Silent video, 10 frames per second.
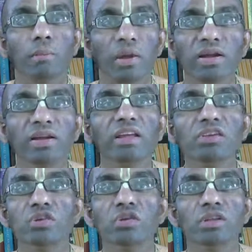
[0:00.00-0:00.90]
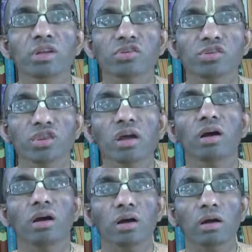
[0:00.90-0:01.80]
meditation on
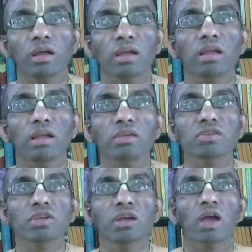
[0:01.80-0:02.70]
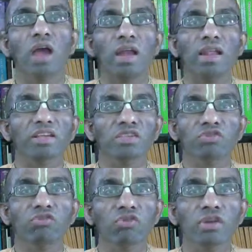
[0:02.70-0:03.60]
Krishna is an
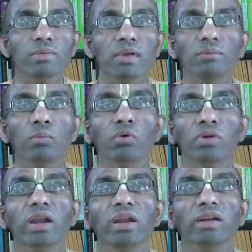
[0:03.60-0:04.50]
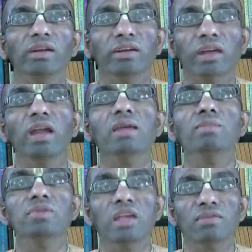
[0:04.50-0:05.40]
extremely potent
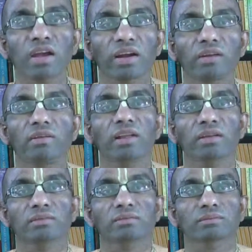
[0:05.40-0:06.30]
time-saving activity.